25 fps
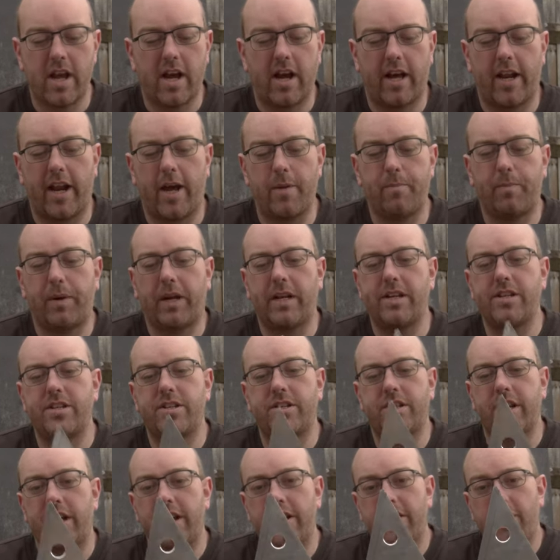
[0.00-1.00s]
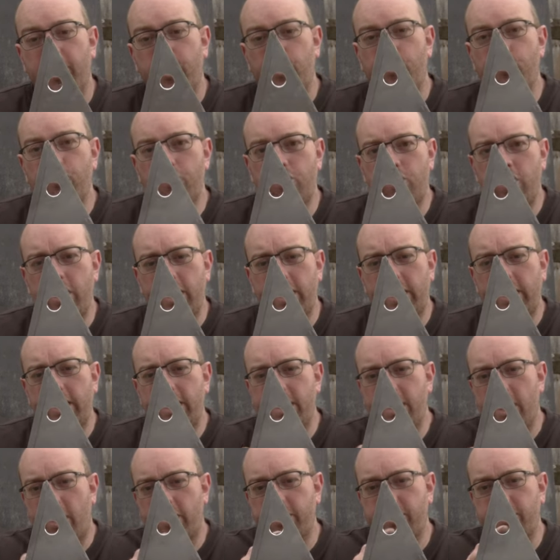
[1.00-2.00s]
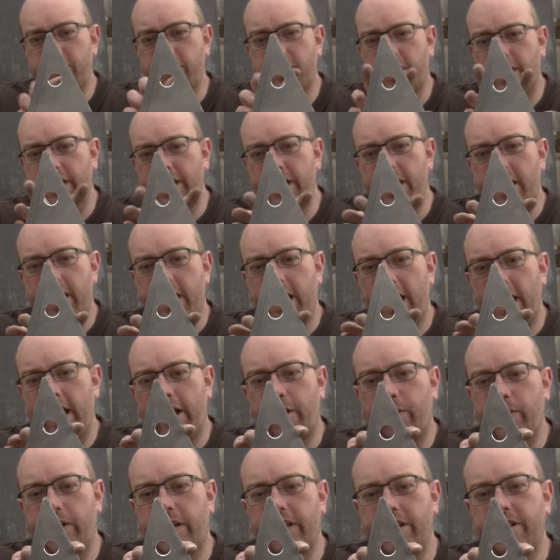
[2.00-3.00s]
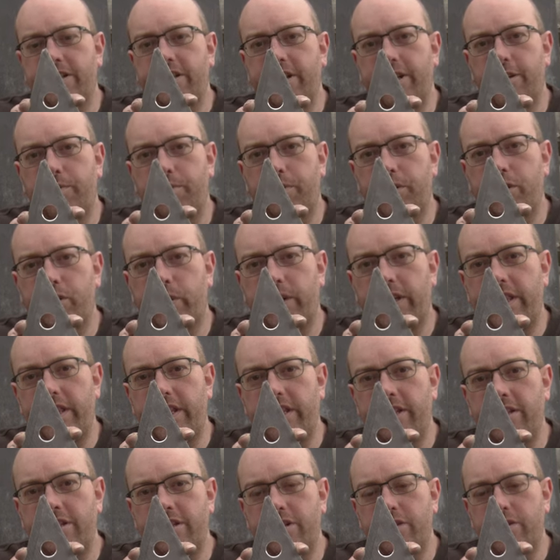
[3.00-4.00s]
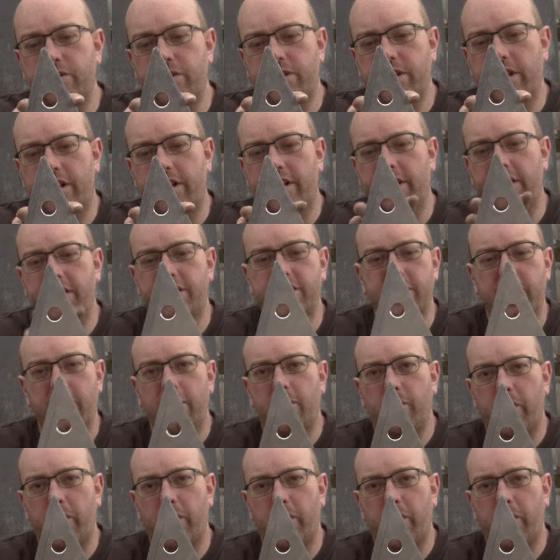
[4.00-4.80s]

and I placed it really nicely equidistant between these two sides